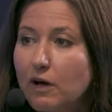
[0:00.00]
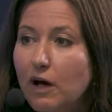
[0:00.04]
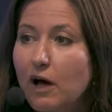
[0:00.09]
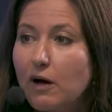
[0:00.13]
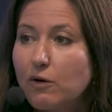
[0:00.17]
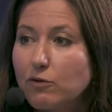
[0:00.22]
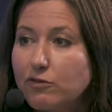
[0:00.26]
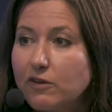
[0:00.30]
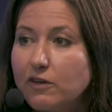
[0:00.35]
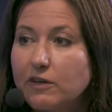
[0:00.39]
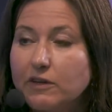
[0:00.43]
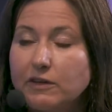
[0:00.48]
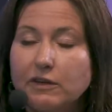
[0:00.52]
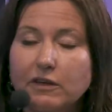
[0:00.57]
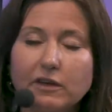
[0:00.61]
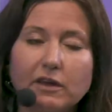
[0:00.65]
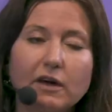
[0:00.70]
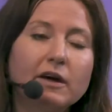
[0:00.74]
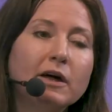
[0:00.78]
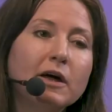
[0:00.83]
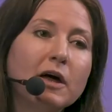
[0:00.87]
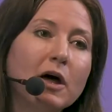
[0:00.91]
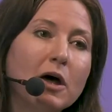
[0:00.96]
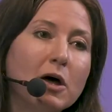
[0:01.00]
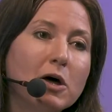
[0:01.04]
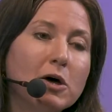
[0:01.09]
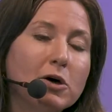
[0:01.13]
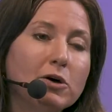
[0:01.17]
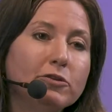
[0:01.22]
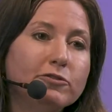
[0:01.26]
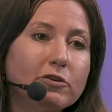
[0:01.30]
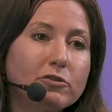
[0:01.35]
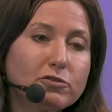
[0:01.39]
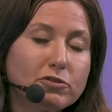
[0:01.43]
Housing? Yeah,
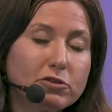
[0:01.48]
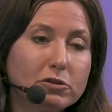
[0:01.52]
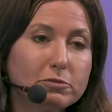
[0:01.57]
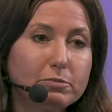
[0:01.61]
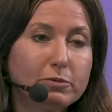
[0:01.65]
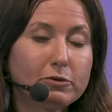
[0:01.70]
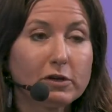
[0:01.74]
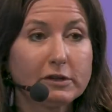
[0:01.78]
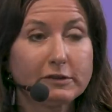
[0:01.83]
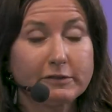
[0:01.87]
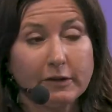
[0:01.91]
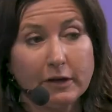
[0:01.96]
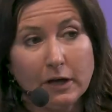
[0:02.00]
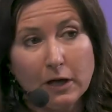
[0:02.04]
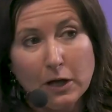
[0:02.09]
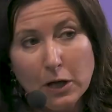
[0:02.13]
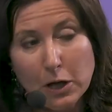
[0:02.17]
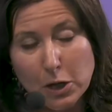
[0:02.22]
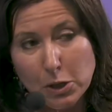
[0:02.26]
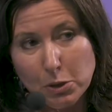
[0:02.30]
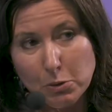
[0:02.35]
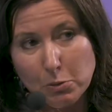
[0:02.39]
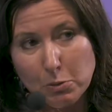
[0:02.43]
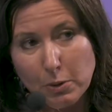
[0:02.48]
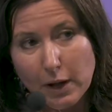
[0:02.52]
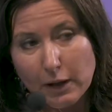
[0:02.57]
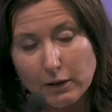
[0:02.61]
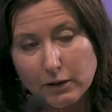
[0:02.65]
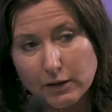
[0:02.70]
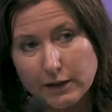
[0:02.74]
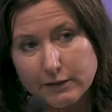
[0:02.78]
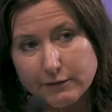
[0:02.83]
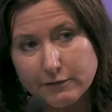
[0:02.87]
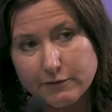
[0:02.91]
social policy.
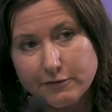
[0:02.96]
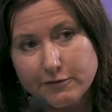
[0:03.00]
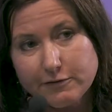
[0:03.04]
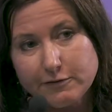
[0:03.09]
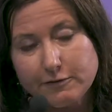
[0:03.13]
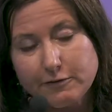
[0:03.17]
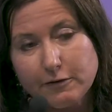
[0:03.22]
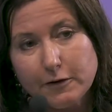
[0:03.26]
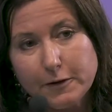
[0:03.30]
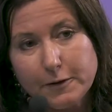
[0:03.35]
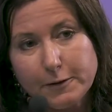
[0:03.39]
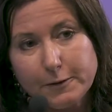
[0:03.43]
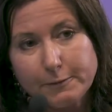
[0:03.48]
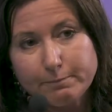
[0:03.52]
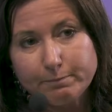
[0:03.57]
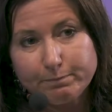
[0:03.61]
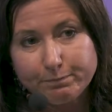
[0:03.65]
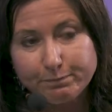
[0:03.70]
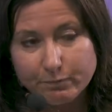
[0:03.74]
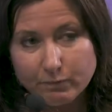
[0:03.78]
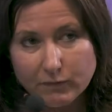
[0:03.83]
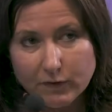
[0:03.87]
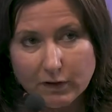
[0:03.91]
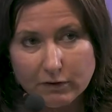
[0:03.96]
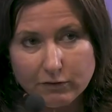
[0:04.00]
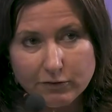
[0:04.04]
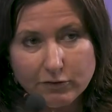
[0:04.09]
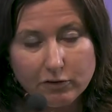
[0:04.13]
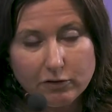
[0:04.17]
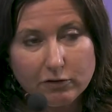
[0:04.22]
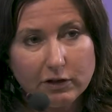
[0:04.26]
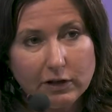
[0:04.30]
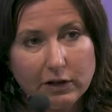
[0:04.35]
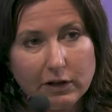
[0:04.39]
Well, it's
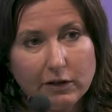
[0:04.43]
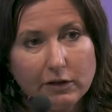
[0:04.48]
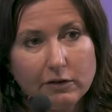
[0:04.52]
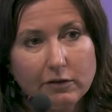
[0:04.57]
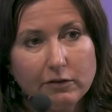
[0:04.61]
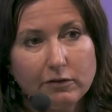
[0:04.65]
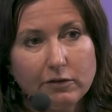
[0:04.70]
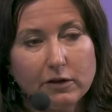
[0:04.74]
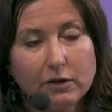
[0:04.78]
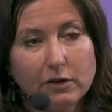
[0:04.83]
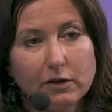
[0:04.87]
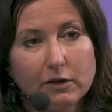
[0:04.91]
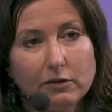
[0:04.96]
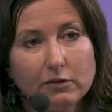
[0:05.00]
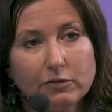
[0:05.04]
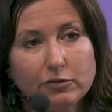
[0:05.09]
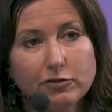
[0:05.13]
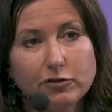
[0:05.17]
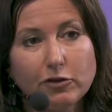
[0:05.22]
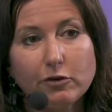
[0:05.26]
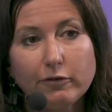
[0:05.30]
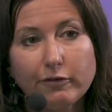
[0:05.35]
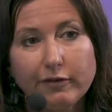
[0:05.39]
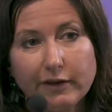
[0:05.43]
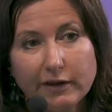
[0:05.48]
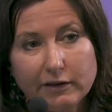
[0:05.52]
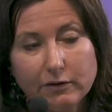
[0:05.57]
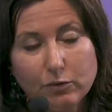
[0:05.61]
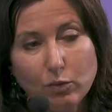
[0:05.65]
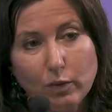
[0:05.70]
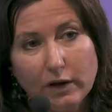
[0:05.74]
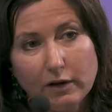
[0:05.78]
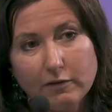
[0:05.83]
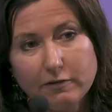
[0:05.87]
certainly the Soviet
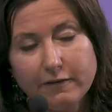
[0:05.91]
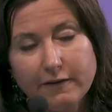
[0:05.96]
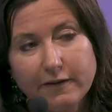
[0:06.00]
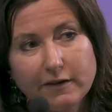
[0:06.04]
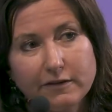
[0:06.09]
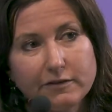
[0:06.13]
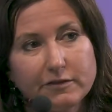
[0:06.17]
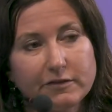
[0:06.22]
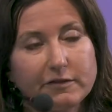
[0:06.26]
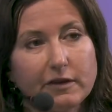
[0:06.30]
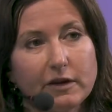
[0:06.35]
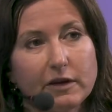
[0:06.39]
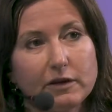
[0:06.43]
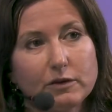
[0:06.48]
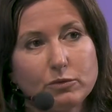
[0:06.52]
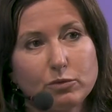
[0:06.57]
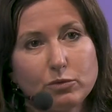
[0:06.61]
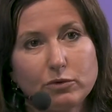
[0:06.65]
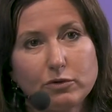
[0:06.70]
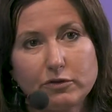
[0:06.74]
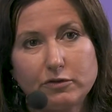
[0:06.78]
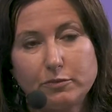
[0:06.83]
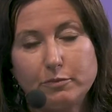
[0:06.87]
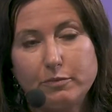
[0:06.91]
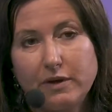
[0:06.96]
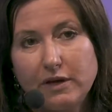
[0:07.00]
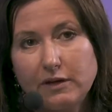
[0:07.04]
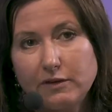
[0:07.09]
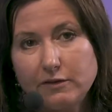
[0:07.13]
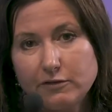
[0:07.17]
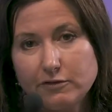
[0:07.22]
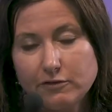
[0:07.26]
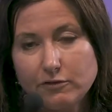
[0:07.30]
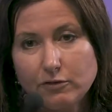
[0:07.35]
welfare state was
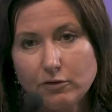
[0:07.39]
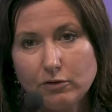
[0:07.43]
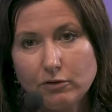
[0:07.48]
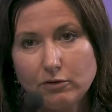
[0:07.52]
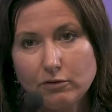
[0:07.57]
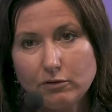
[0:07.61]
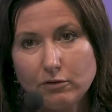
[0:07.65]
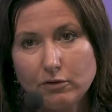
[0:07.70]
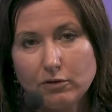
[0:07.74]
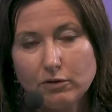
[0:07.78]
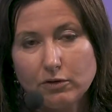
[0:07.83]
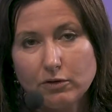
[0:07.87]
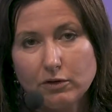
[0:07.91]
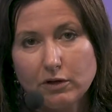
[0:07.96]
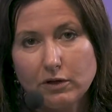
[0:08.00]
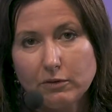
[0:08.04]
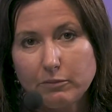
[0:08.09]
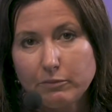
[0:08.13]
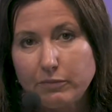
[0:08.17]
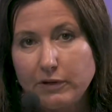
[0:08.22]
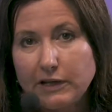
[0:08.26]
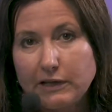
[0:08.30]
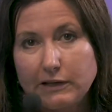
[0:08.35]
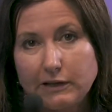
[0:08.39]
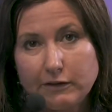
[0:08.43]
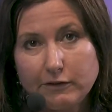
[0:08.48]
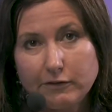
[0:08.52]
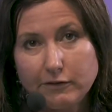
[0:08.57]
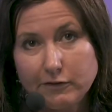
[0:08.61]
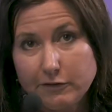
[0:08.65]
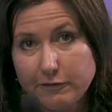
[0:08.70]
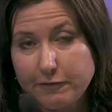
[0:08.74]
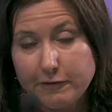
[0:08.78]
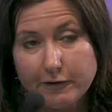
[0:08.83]
based on completely
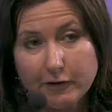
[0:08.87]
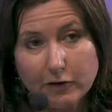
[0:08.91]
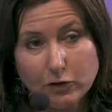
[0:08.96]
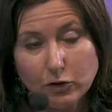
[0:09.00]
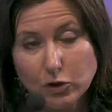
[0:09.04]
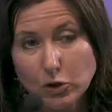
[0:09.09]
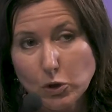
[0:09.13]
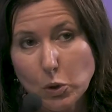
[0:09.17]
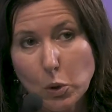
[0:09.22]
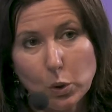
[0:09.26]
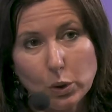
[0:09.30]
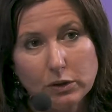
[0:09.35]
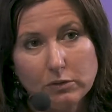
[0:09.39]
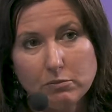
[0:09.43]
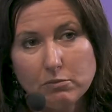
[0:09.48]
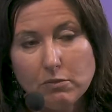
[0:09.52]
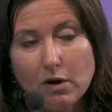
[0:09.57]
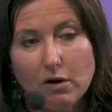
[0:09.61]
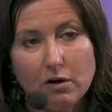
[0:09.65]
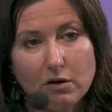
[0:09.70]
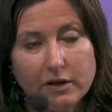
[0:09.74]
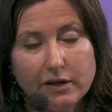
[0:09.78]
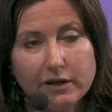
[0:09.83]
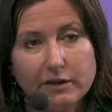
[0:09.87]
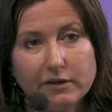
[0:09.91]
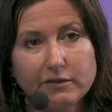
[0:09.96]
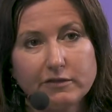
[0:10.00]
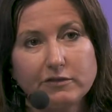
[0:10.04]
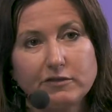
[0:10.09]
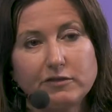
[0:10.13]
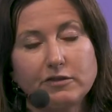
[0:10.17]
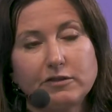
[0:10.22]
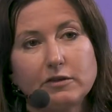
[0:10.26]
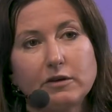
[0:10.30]
different
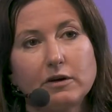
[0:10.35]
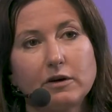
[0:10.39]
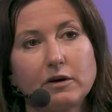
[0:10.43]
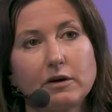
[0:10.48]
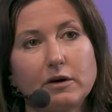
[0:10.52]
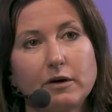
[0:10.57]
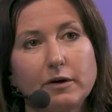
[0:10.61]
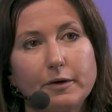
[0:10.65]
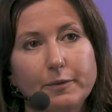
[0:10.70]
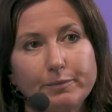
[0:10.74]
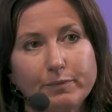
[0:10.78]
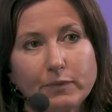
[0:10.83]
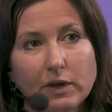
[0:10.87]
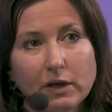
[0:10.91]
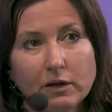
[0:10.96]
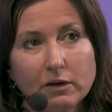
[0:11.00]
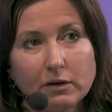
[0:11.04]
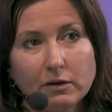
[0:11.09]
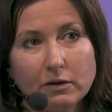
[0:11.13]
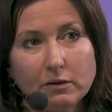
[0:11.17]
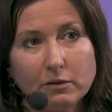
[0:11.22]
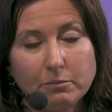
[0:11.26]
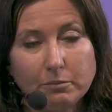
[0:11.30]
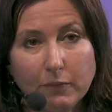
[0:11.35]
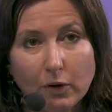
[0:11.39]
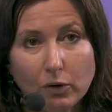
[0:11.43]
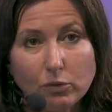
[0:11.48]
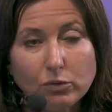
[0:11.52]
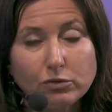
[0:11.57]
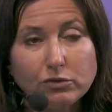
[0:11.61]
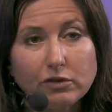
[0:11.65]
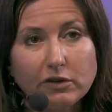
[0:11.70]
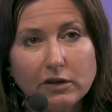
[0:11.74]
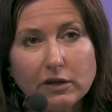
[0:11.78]
non-market
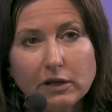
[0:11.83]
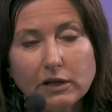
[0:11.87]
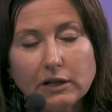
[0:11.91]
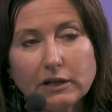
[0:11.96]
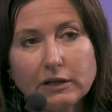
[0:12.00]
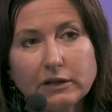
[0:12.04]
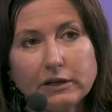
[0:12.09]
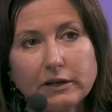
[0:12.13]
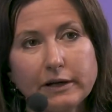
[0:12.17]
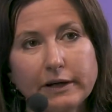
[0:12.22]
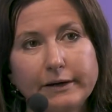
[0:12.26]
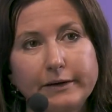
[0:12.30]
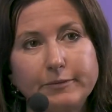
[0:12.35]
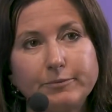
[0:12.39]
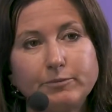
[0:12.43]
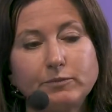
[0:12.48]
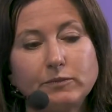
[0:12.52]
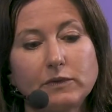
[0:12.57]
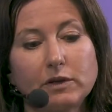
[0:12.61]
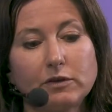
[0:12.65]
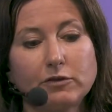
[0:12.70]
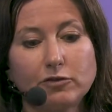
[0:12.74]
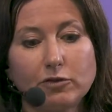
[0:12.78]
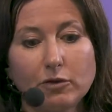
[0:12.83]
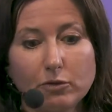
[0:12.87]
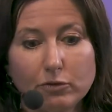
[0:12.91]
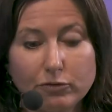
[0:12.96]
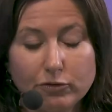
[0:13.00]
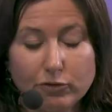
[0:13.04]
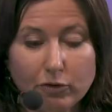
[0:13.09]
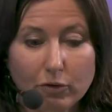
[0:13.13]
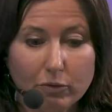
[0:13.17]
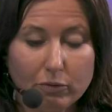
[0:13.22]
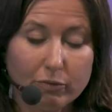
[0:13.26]
model.
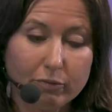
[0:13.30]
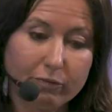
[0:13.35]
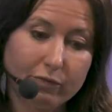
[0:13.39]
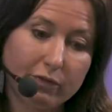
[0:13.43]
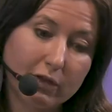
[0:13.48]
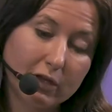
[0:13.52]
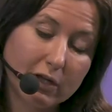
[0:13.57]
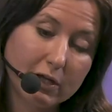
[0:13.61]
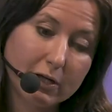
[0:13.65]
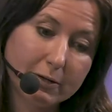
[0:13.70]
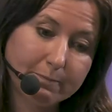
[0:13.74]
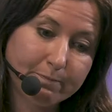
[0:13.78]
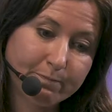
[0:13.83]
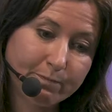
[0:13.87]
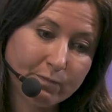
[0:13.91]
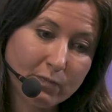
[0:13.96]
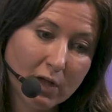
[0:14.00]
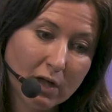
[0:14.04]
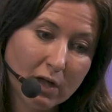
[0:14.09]
So the